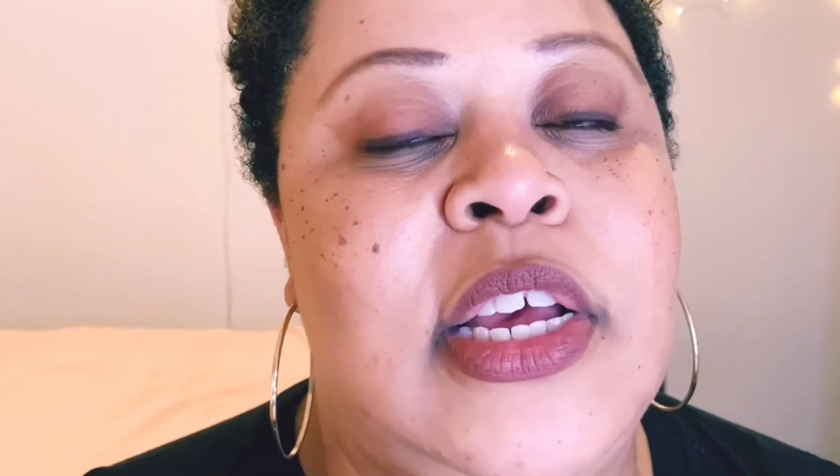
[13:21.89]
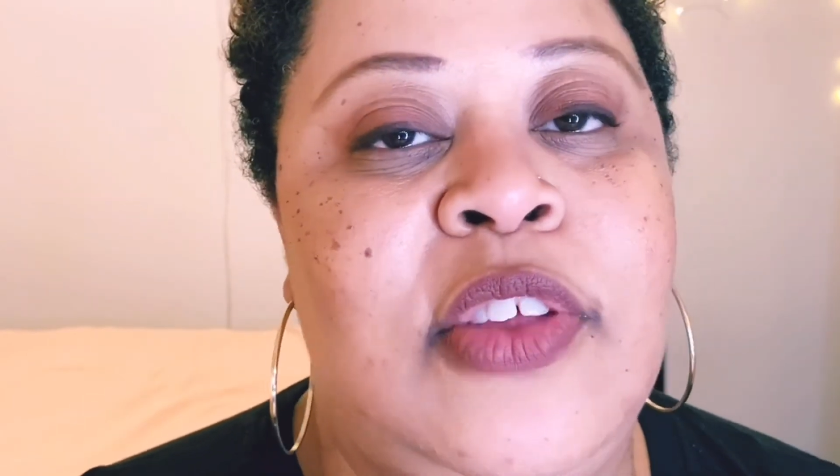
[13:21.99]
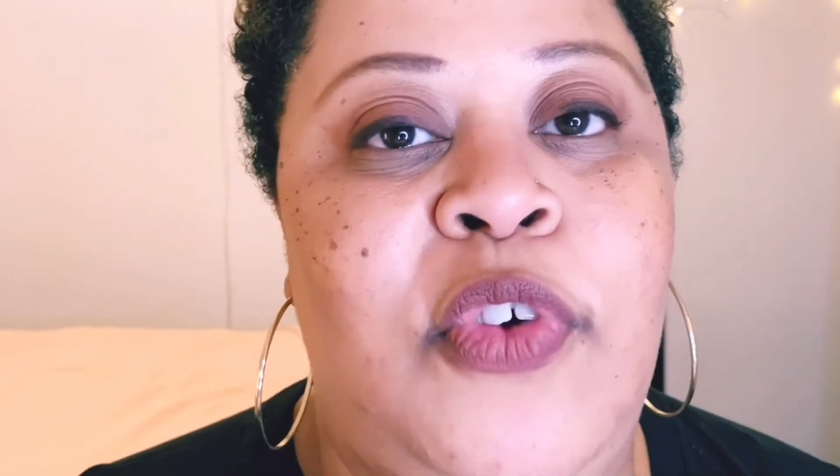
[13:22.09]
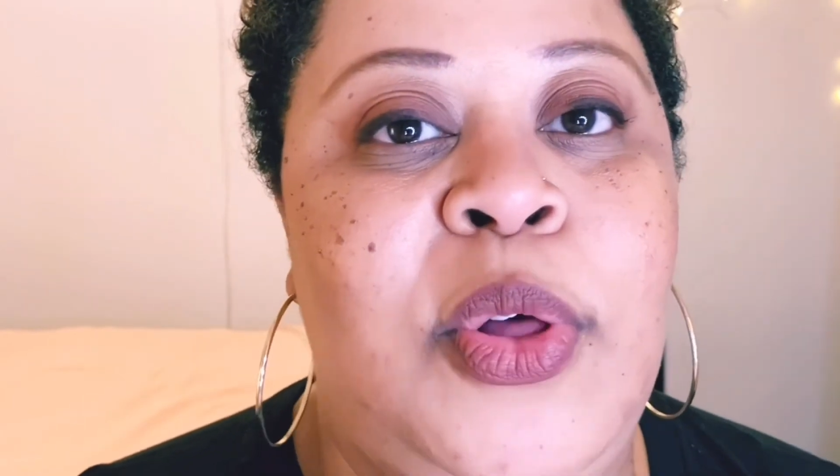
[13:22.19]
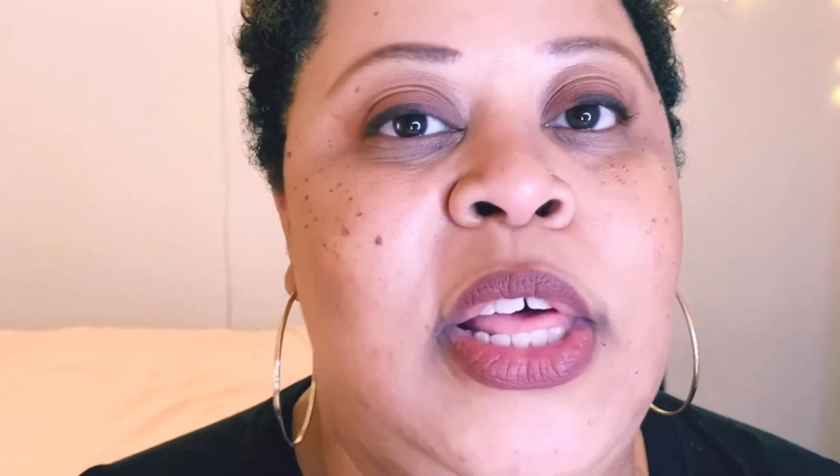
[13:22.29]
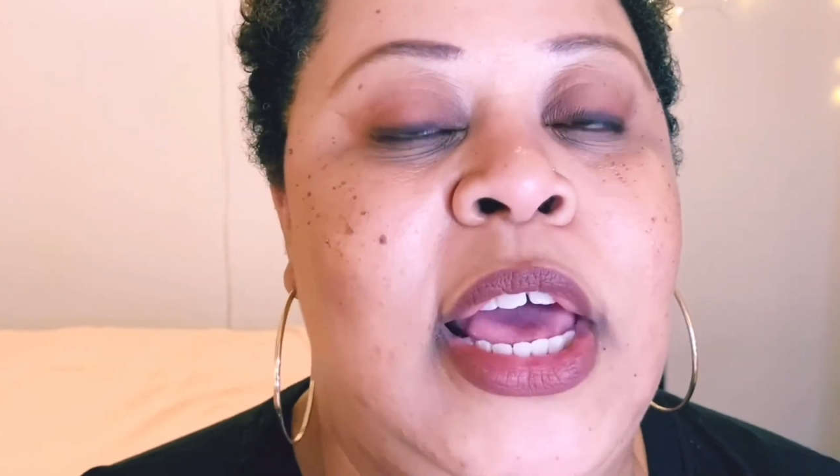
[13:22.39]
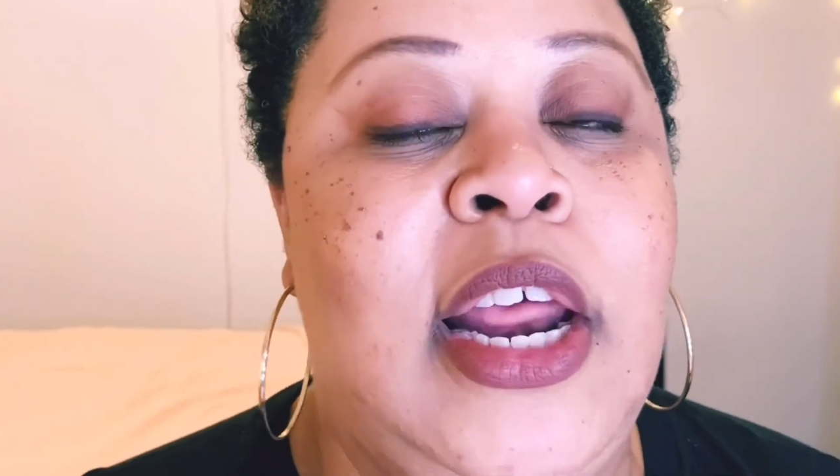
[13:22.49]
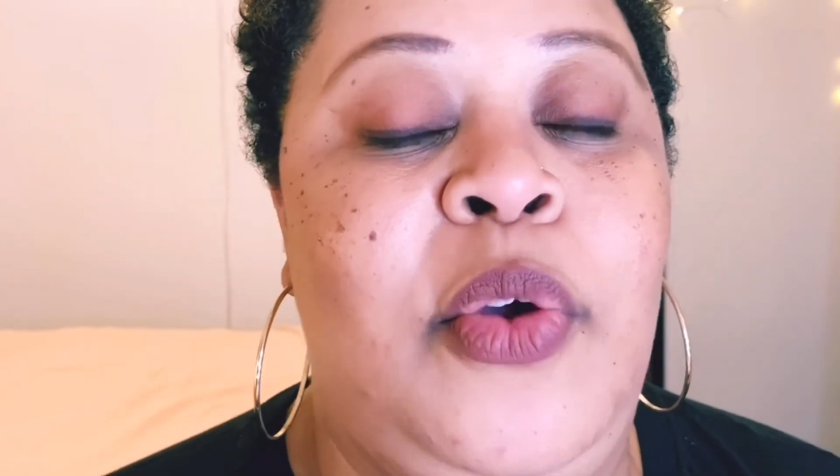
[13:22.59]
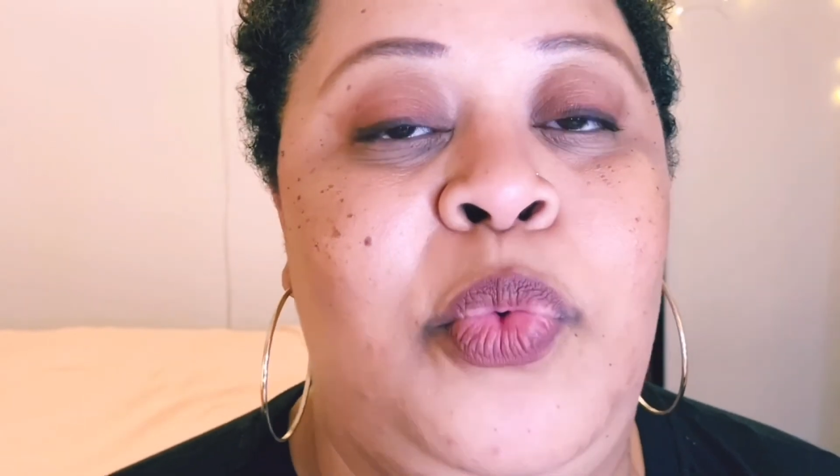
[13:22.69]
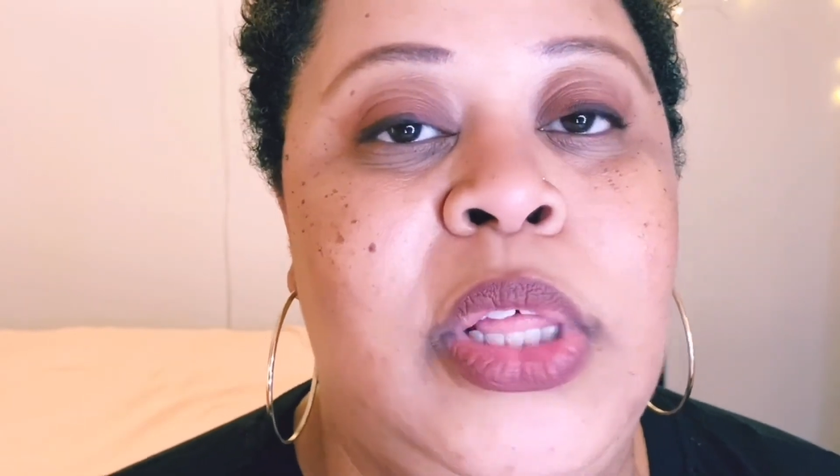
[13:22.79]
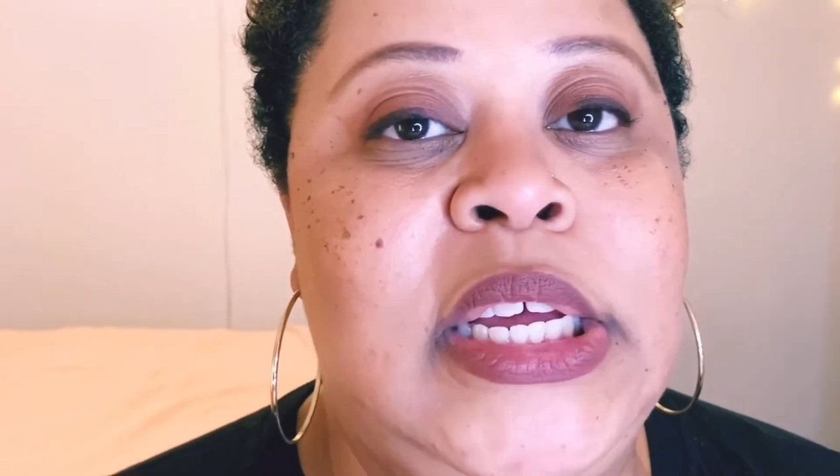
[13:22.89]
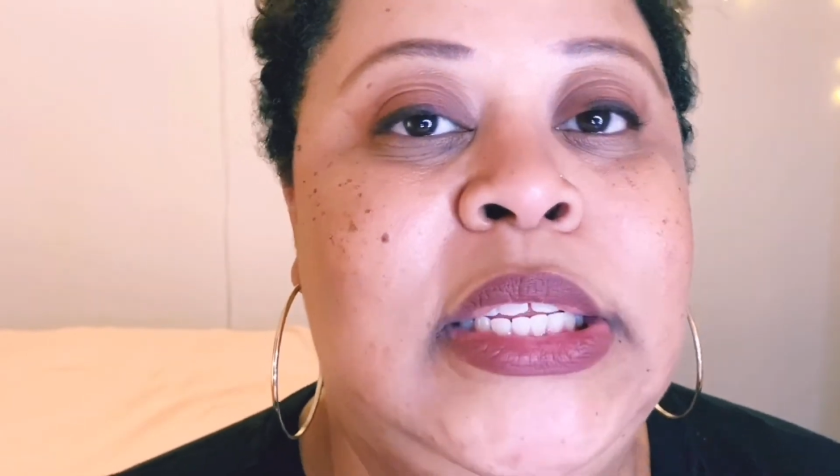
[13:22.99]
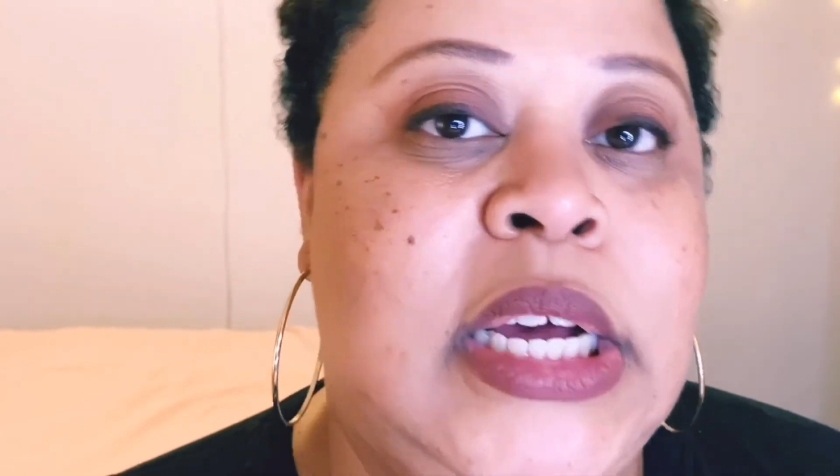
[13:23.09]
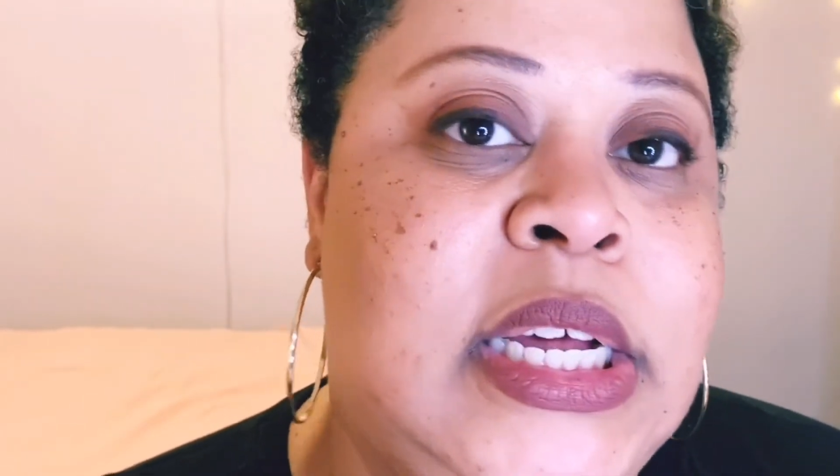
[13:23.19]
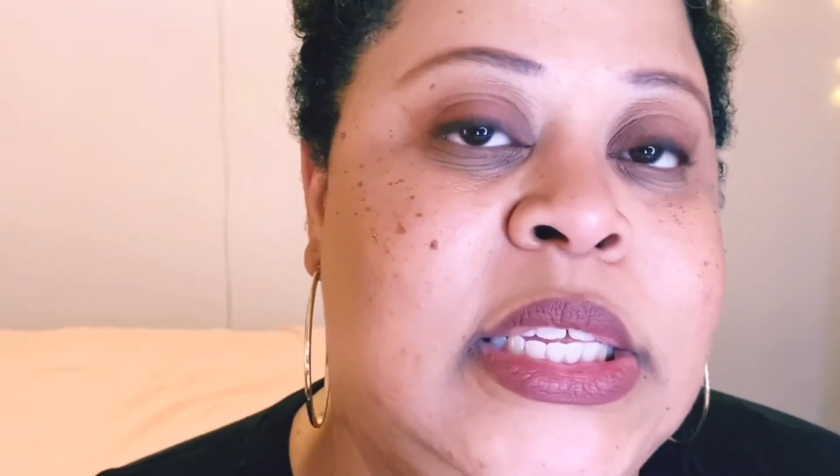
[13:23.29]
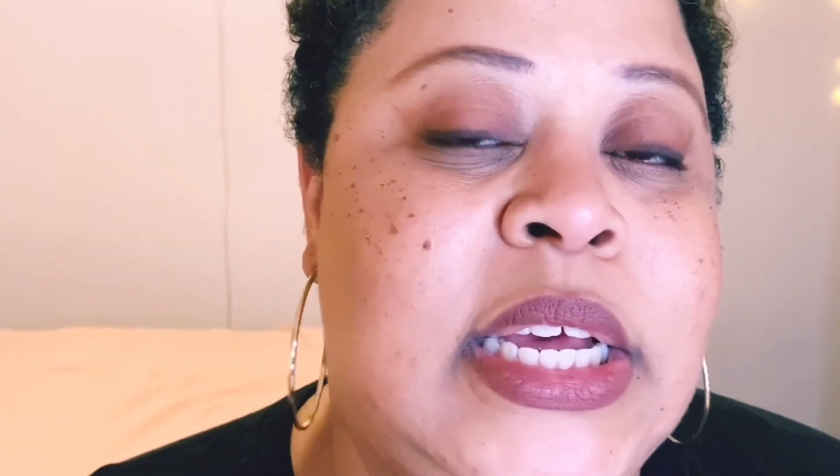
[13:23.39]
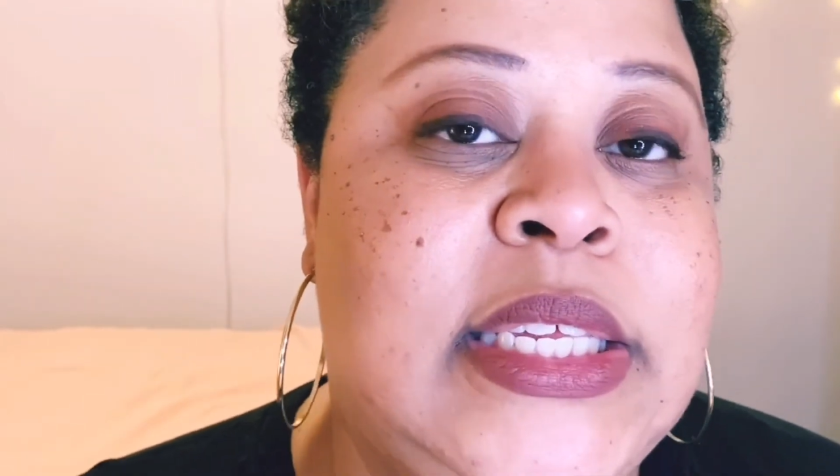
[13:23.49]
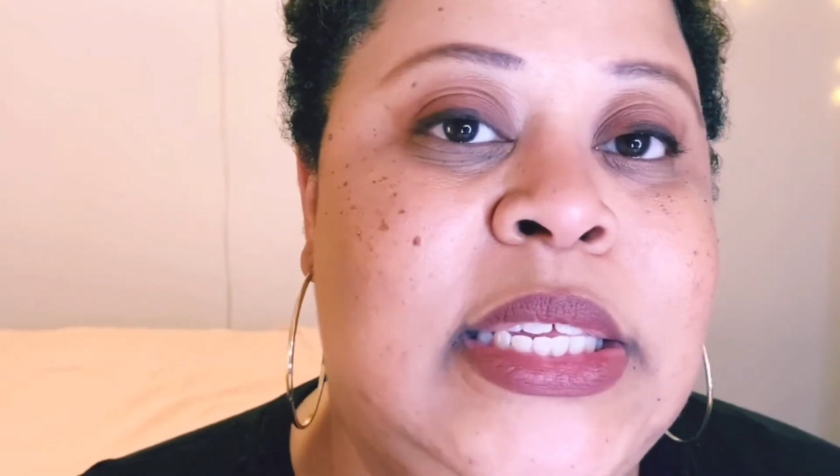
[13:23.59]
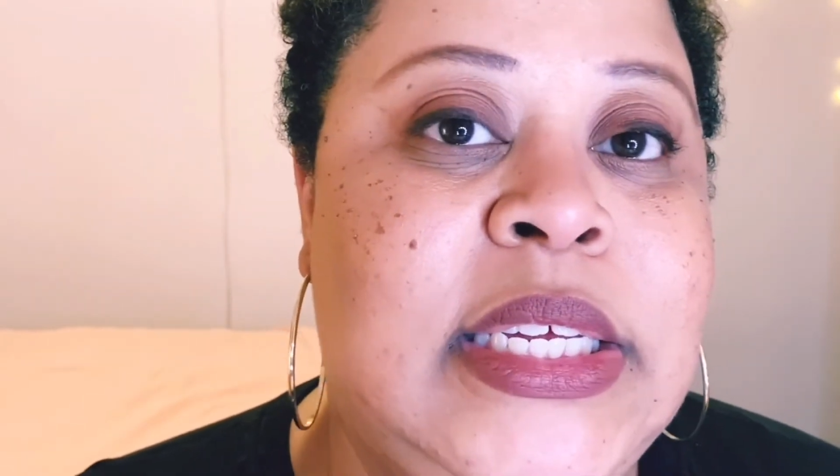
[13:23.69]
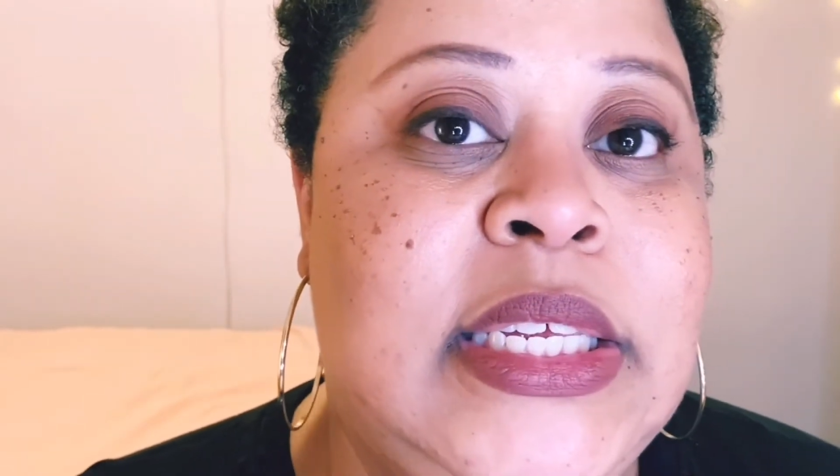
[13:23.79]
exfoliating really does
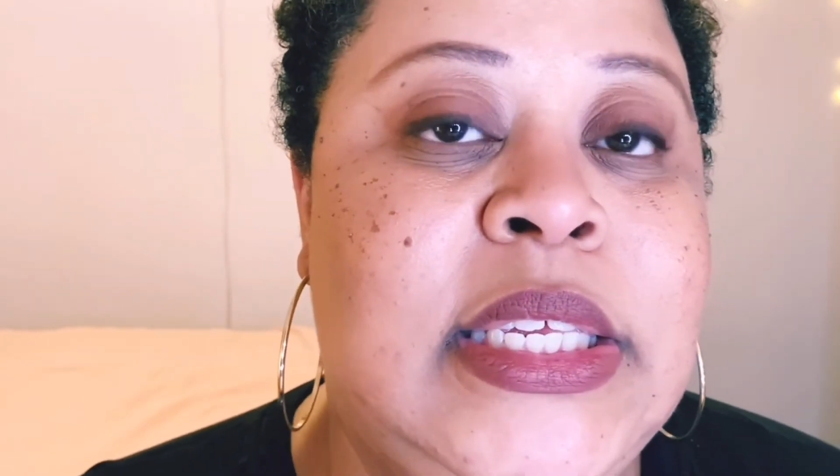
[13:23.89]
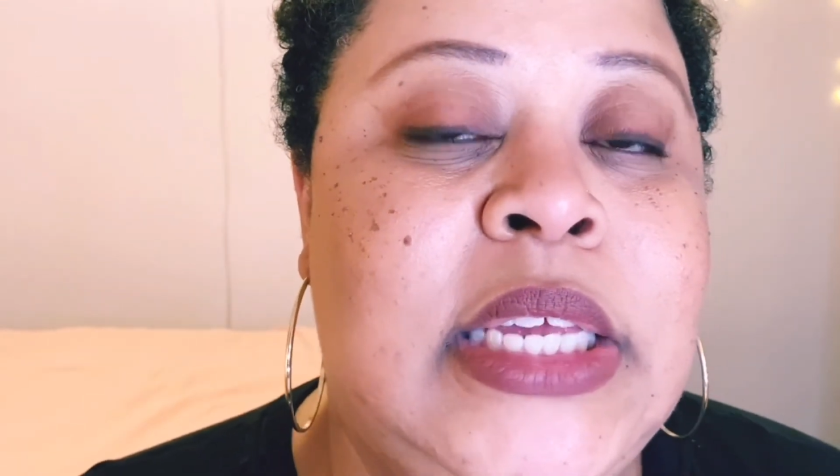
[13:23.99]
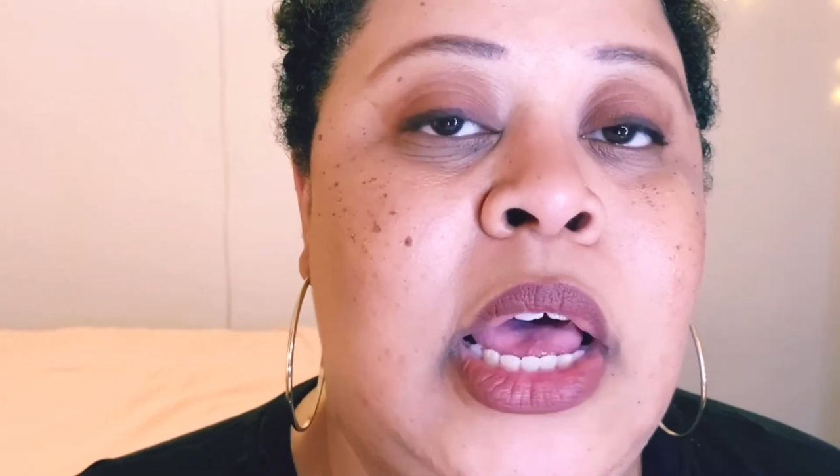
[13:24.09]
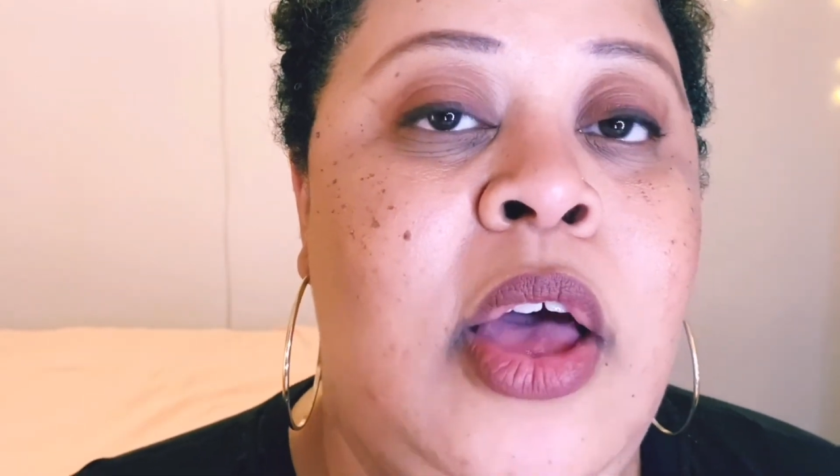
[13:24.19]
assist